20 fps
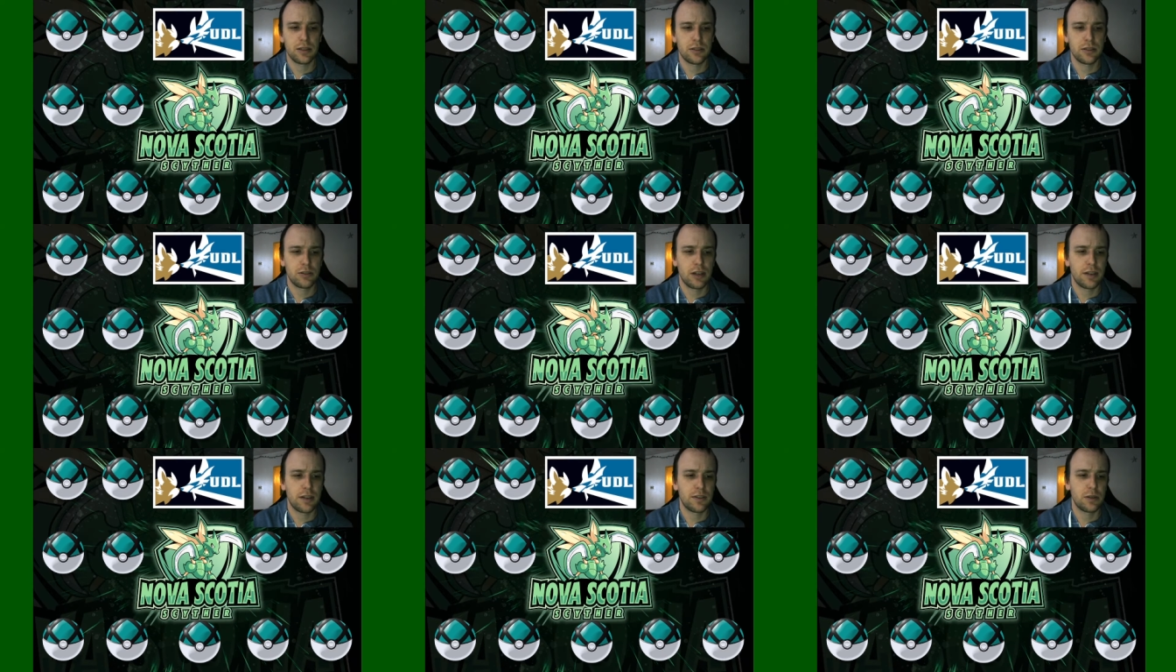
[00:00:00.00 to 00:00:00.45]

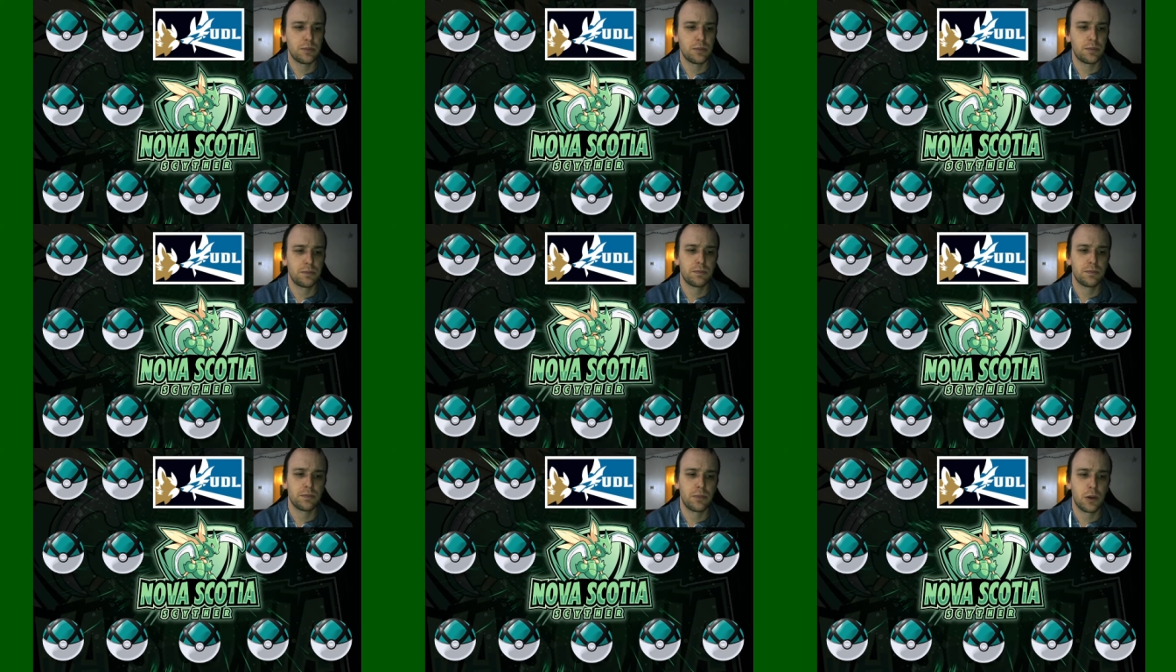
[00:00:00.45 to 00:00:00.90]
drafting
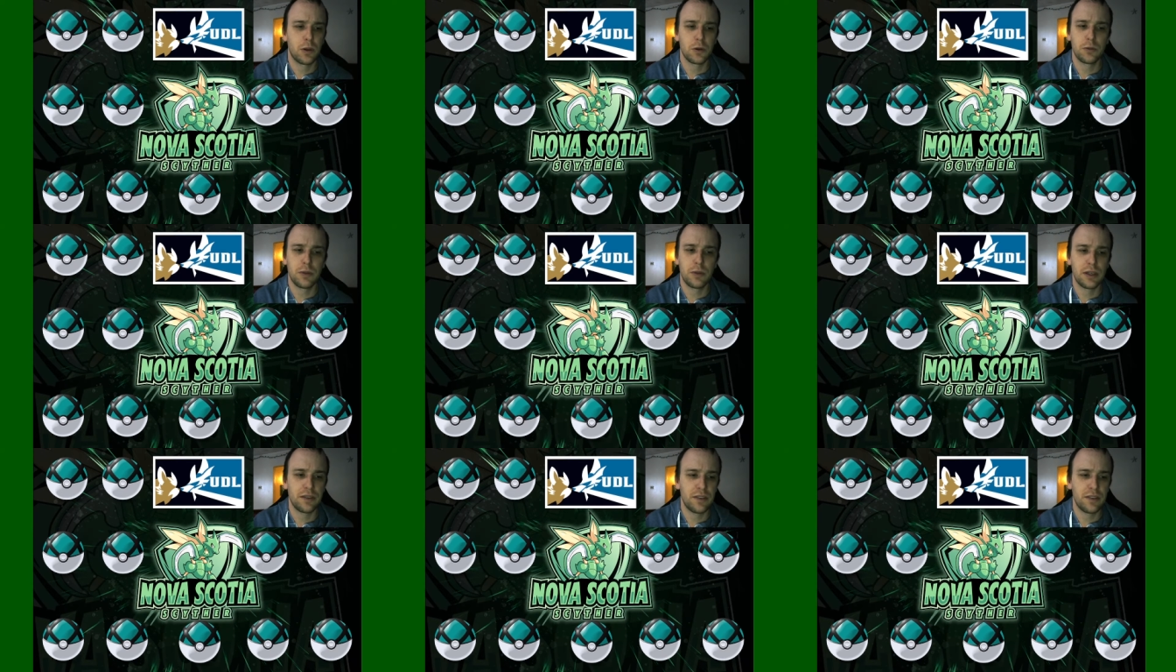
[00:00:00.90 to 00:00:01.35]

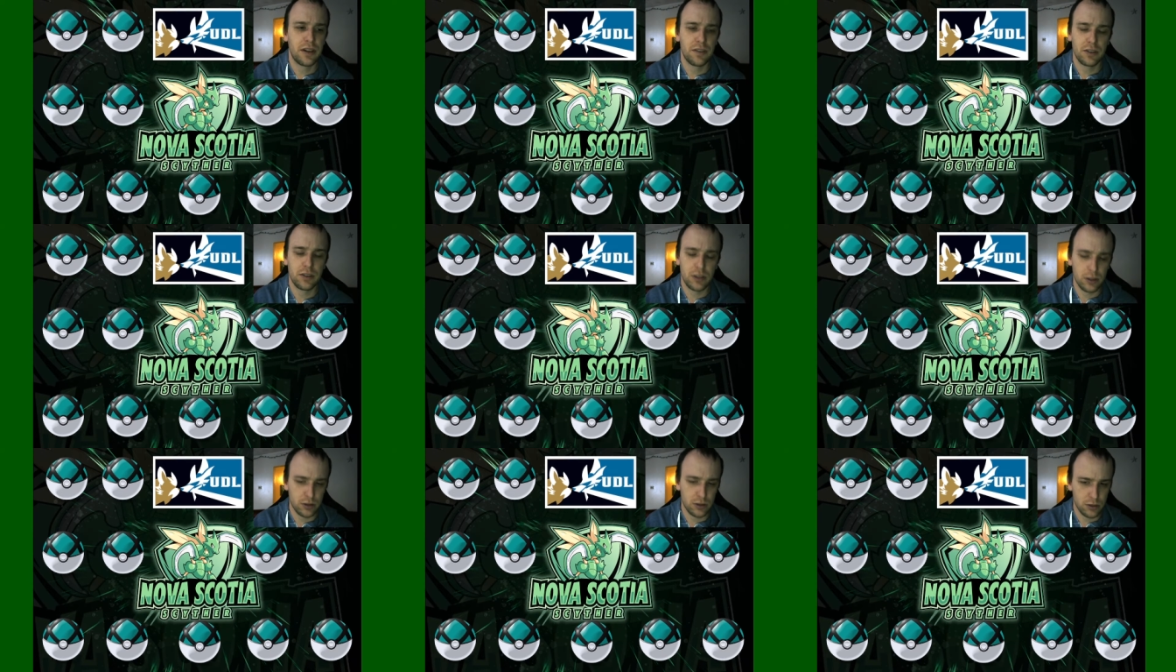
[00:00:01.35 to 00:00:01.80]
Pokemon I've never
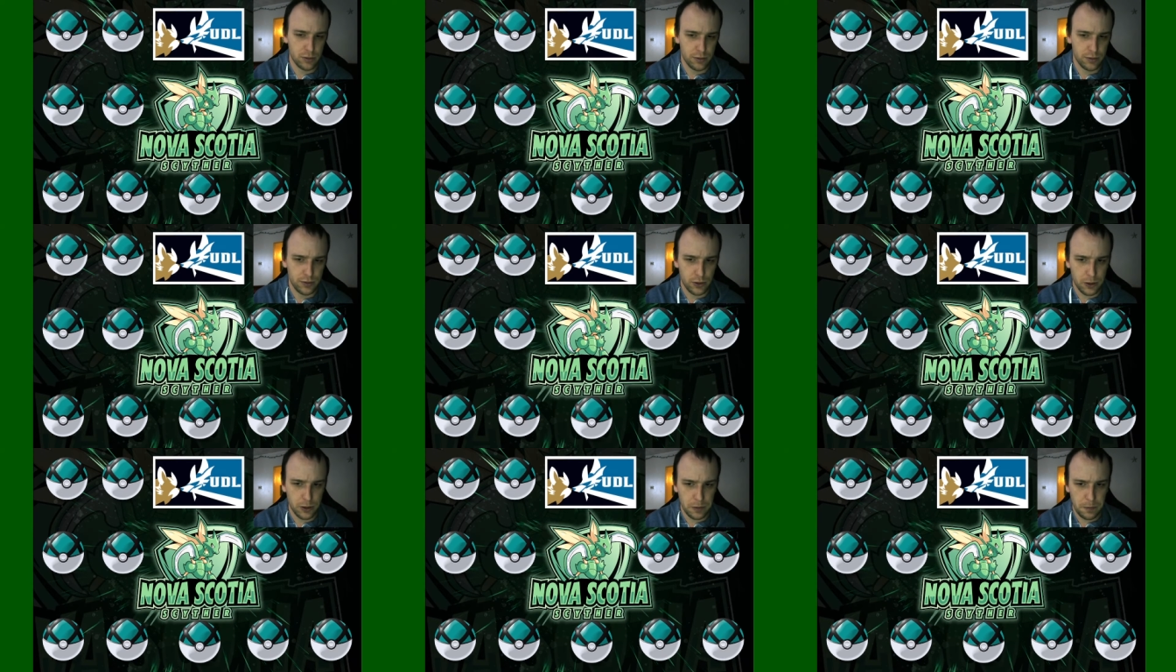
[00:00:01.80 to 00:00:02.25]
used
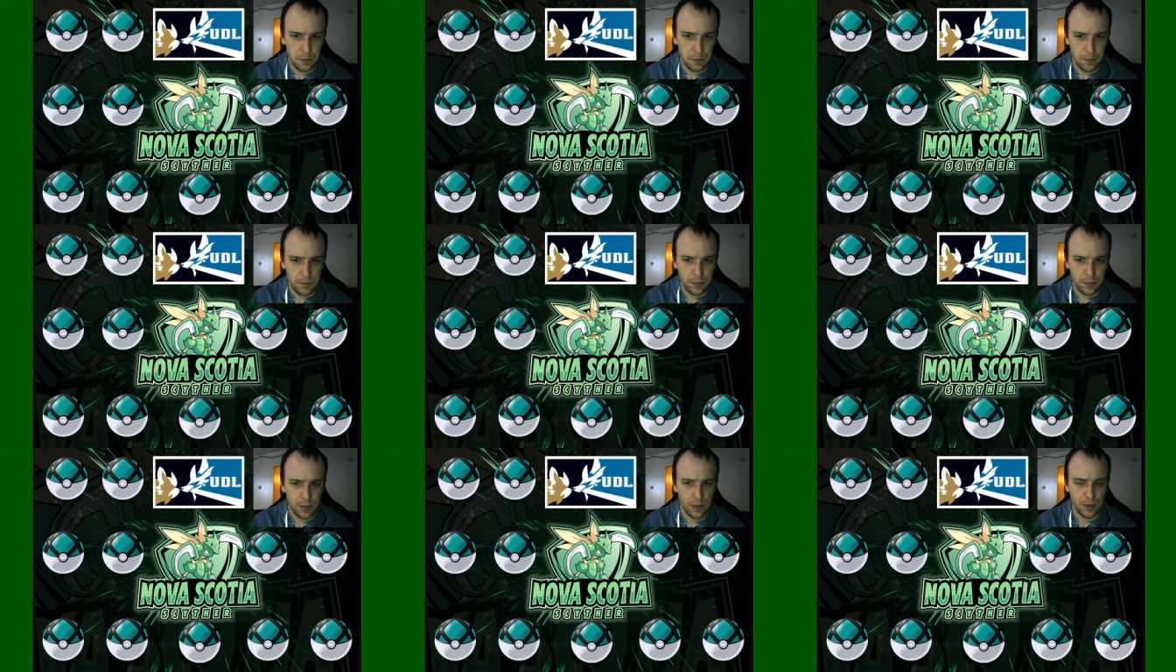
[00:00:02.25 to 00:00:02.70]
before
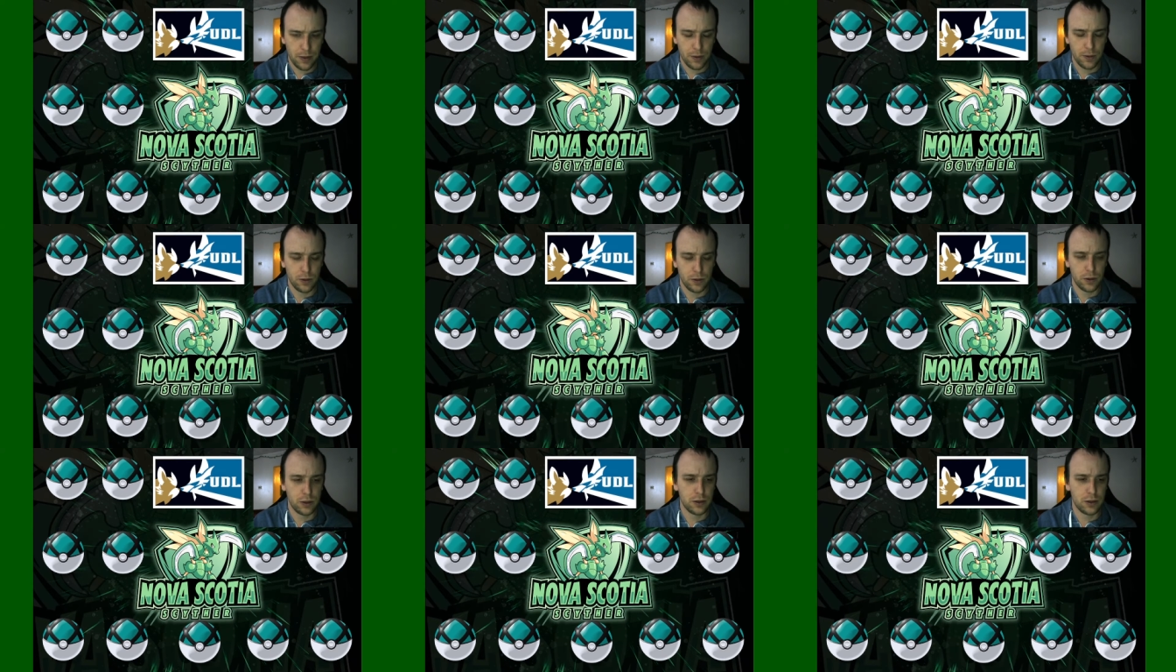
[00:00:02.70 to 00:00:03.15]

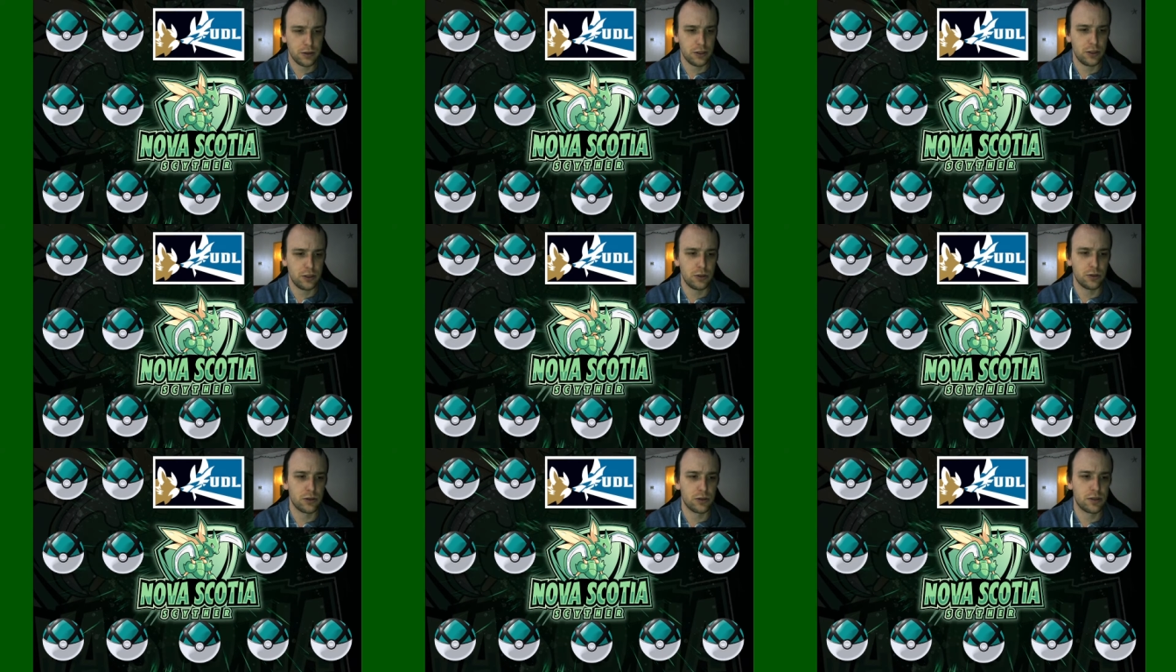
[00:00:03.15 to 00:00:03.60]
or
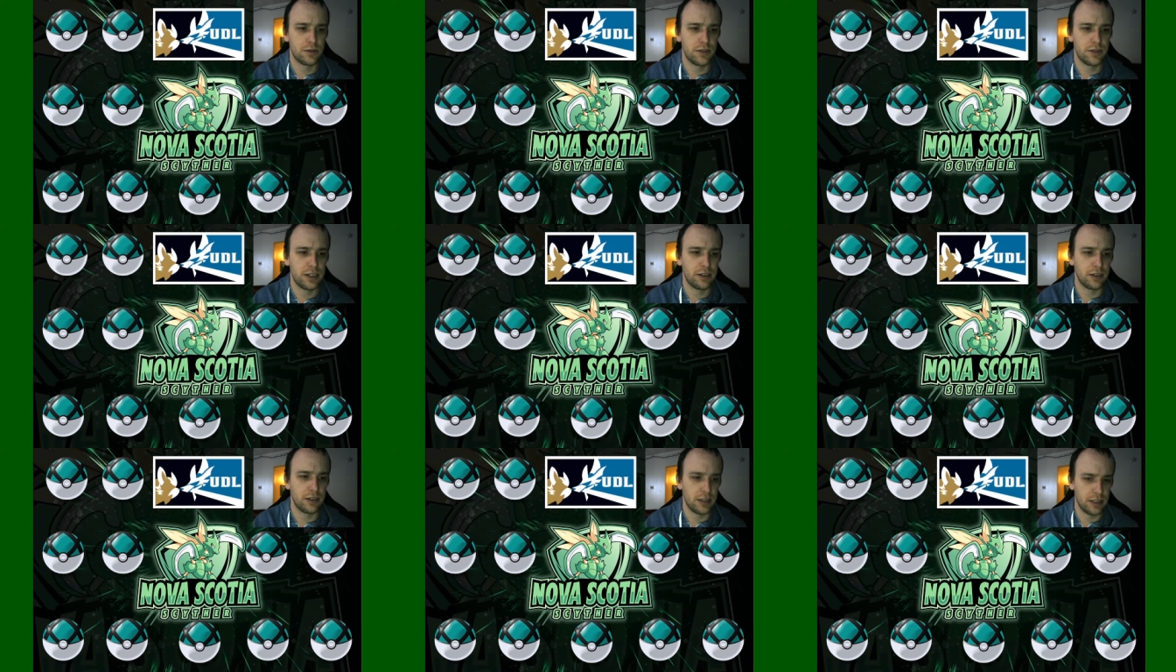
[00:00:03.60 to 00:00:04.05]
used
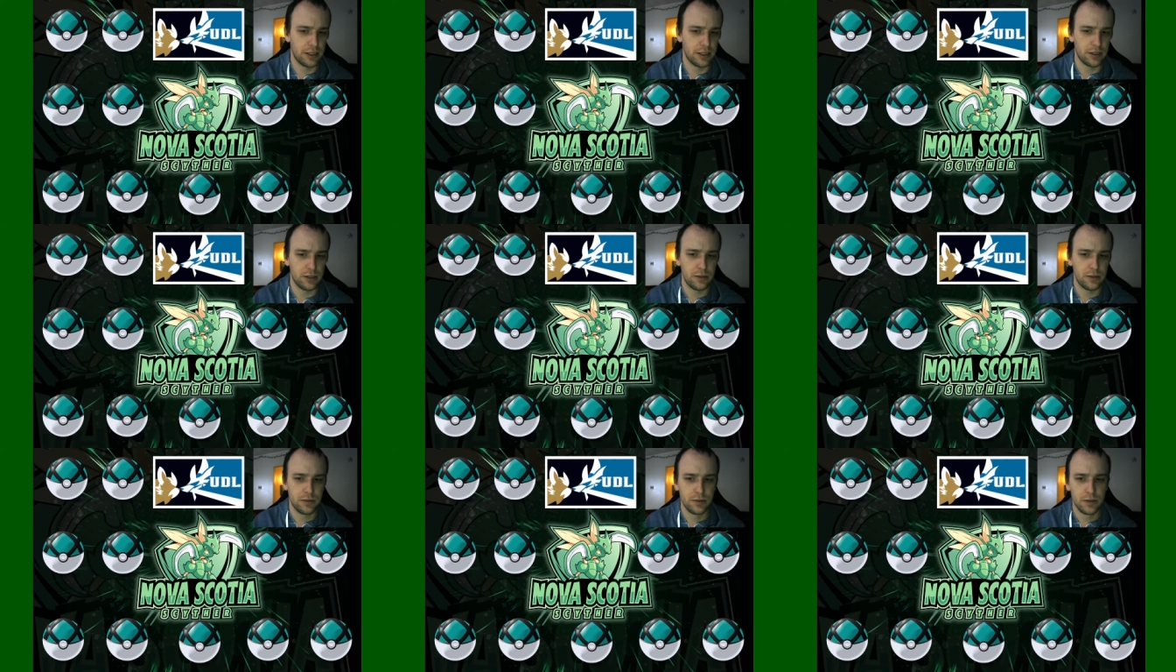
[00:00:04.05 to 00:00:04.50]
very
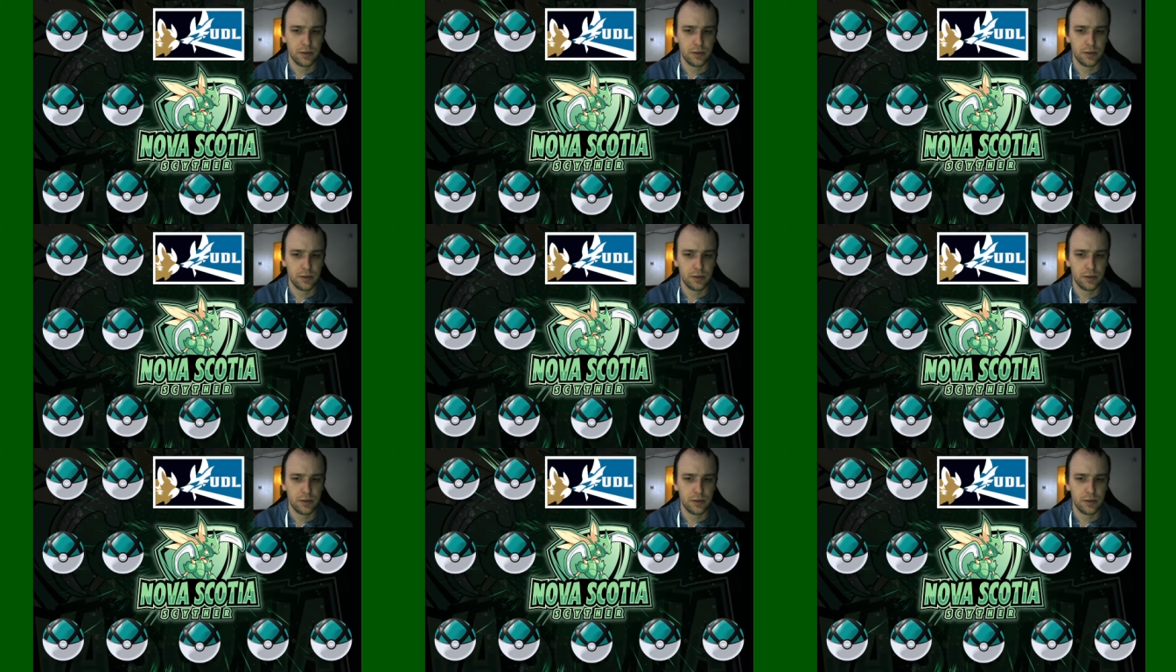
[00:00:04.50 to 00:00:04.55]
little.